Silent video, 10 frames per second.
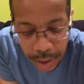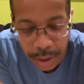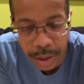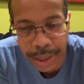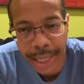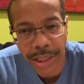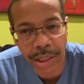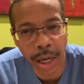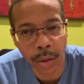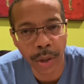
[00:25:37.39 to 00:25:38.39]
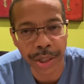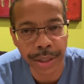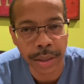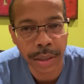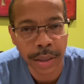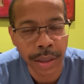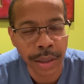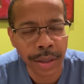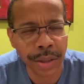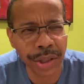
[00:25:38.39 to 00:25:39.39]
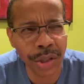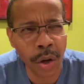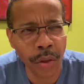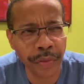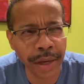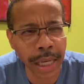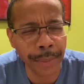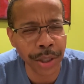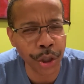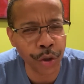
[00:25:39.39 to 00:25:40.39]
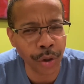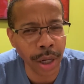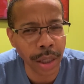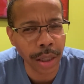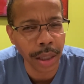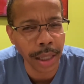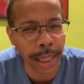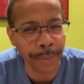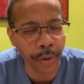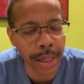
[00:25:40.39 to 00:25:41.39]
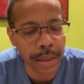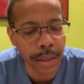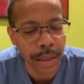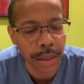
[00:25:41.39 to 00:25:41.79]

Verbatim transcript: Can I ask y'all a question? Do you all think I'm a drunk and I'm crazy?